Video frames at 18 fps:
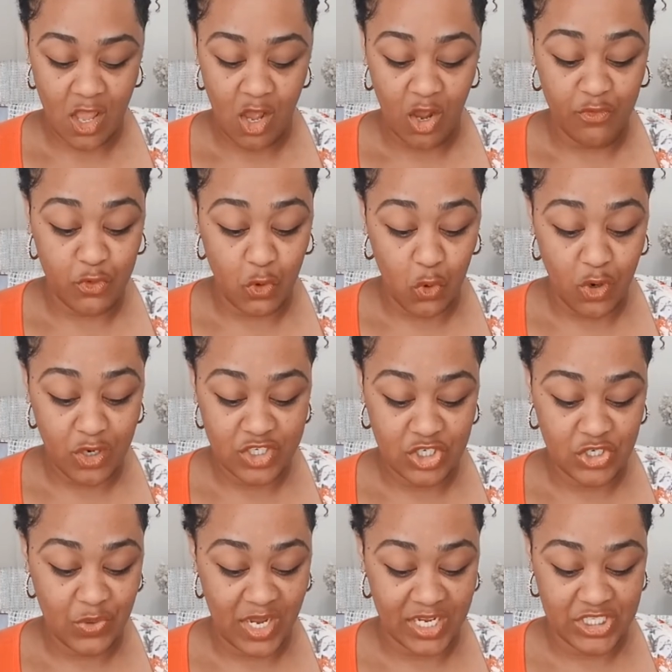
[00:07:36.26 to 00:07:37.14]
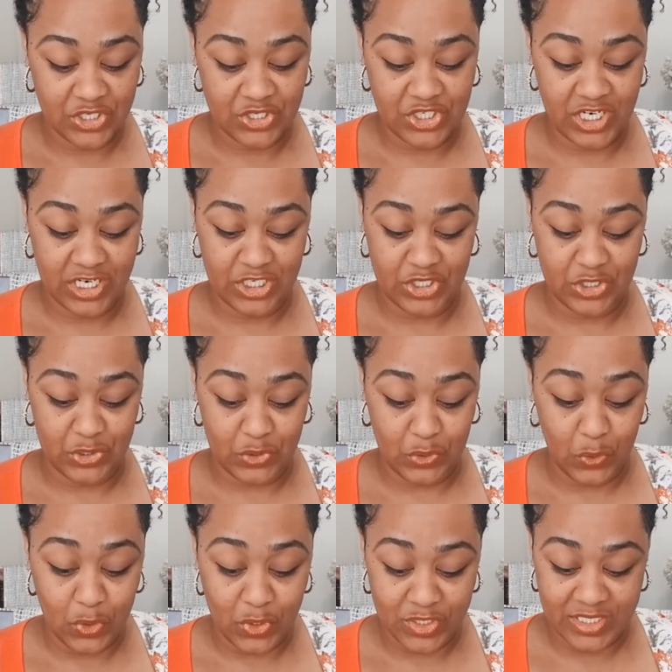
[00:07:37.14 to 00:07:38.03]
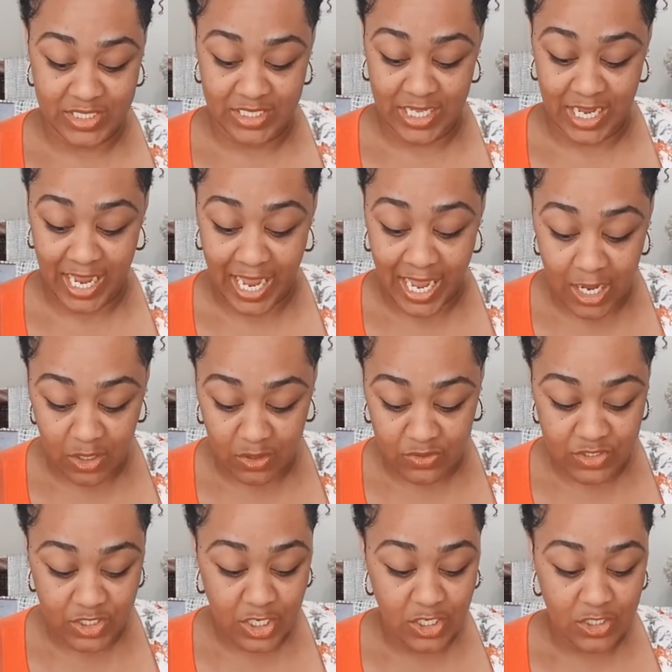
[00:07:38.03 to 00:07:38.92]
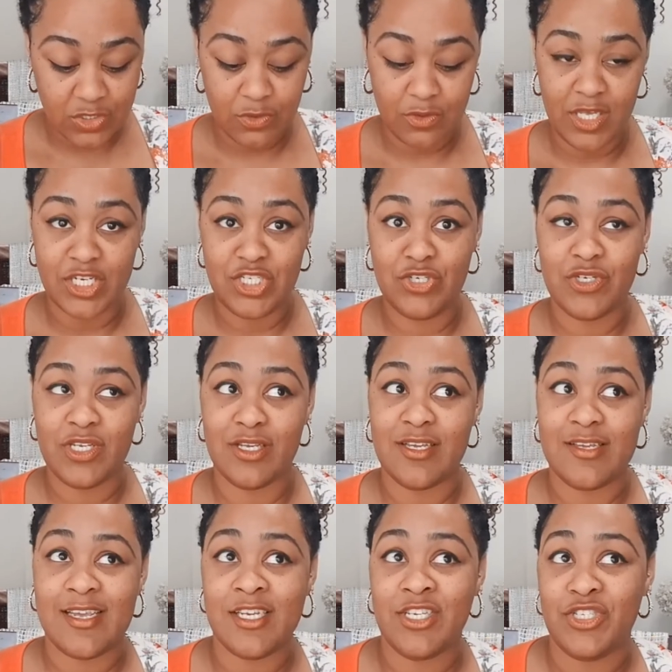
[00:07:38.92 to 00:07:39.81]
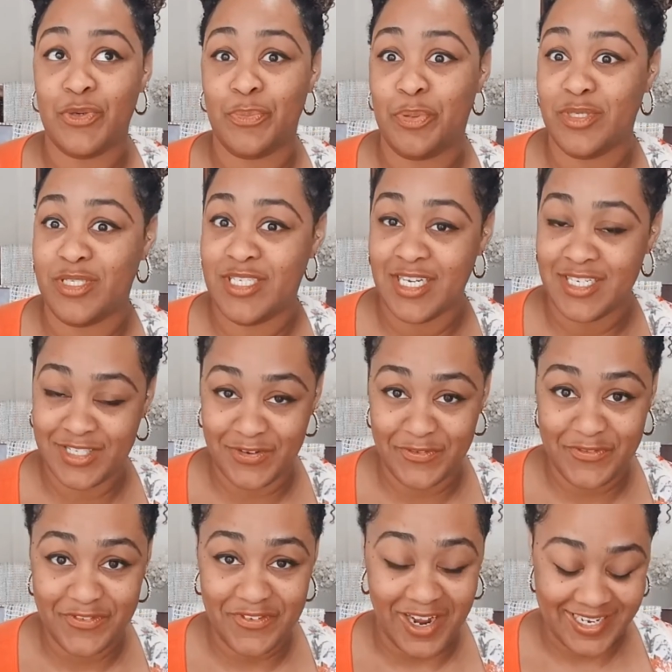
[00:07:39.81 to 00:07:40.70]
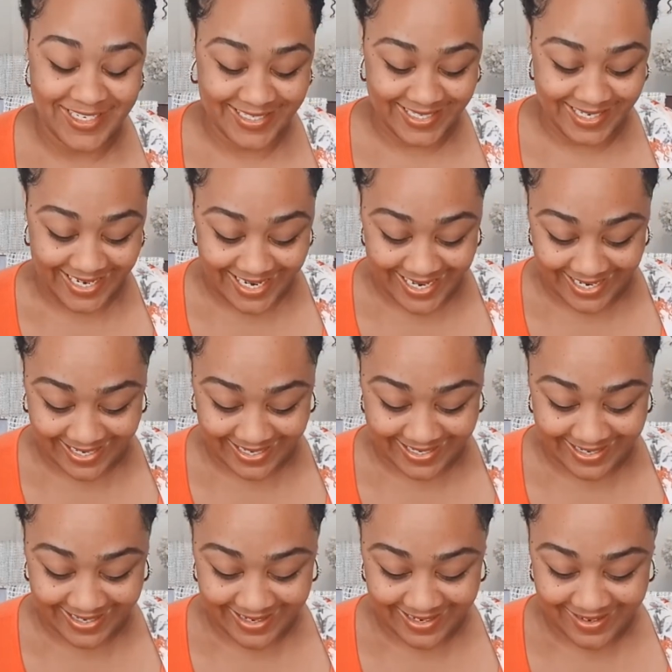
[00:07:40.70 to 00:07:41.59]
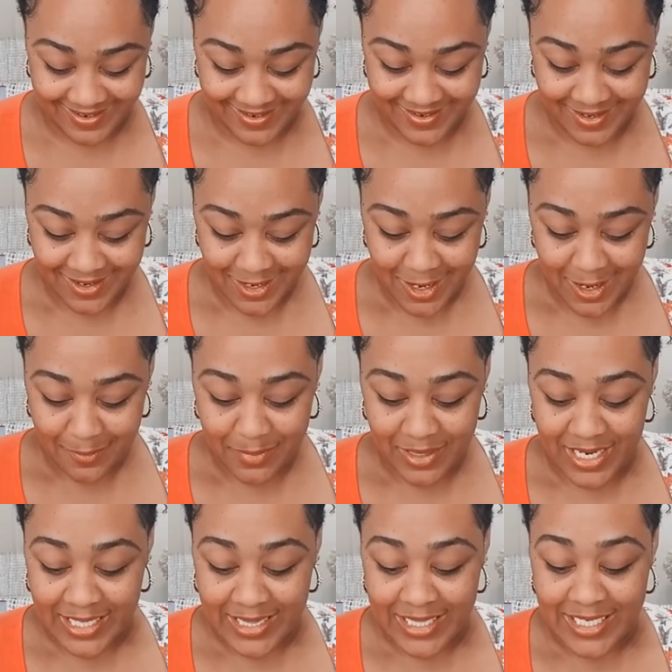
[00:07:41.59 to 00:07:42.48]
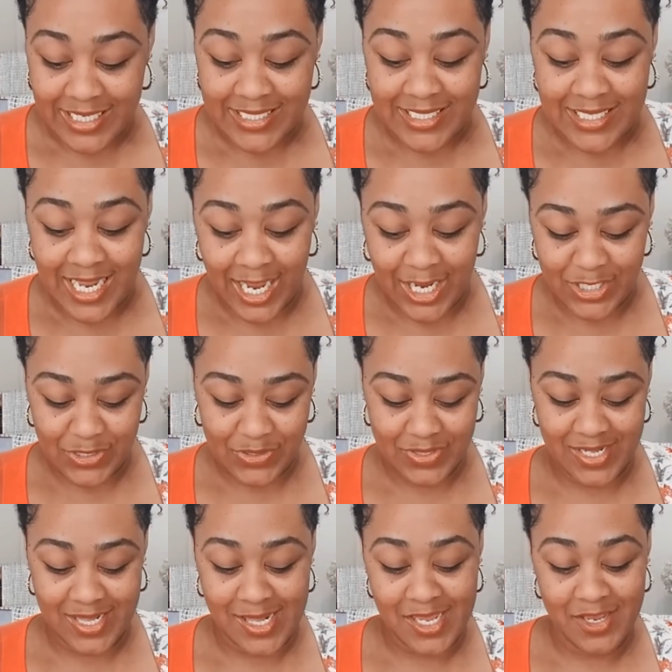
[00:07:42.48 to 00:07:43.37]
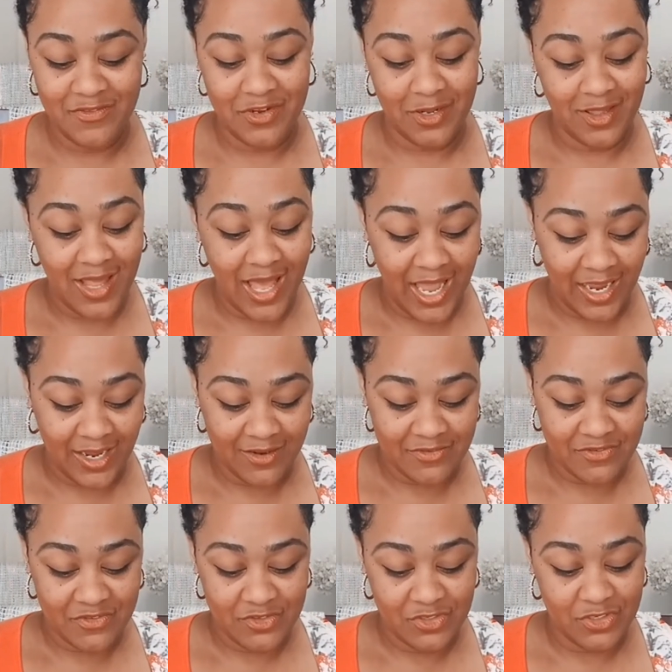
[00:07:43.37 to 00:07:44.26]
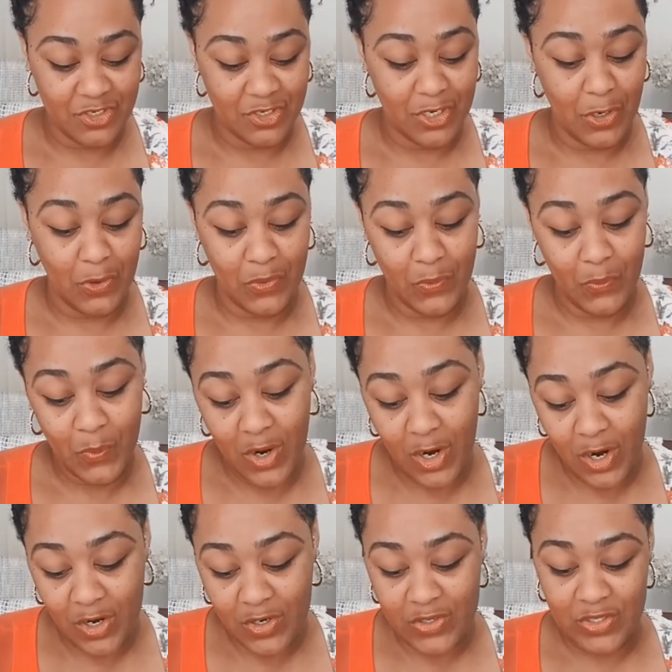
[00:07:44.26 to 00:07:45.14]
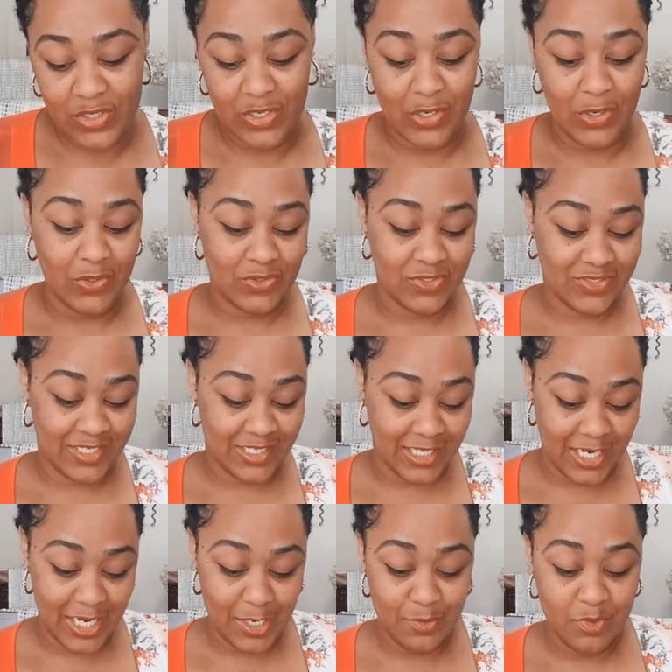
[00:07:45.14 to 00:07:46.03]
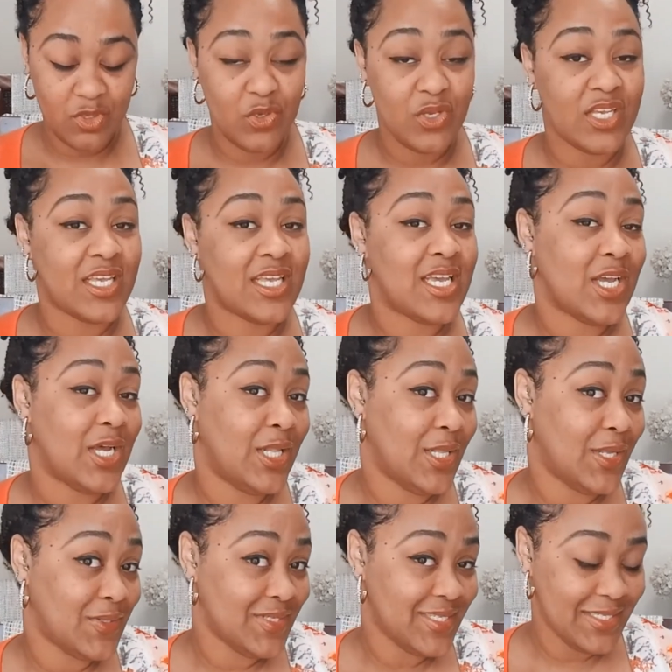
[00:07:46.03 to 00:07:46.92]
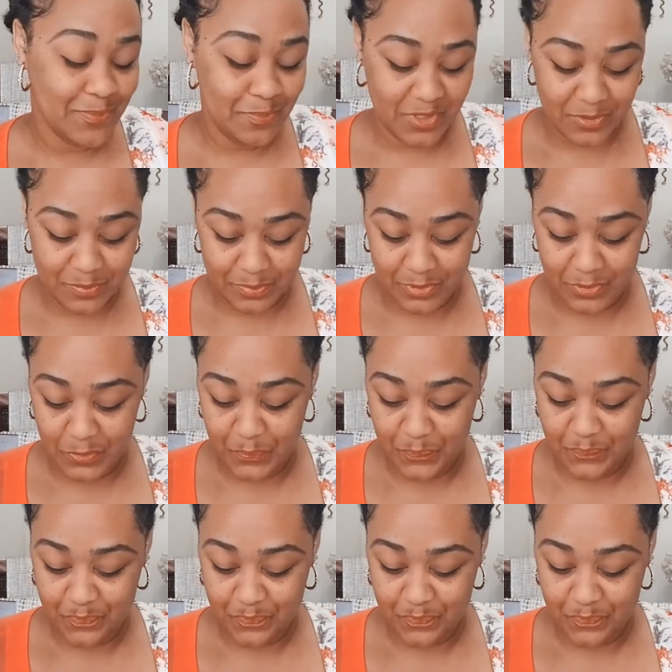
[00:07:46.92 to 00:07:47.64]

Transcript: Of course, you had to change the doors in the house so that you can get your protective device in. But at least now you can live your life. You can go to work, you can go to sleep, you can get close to people.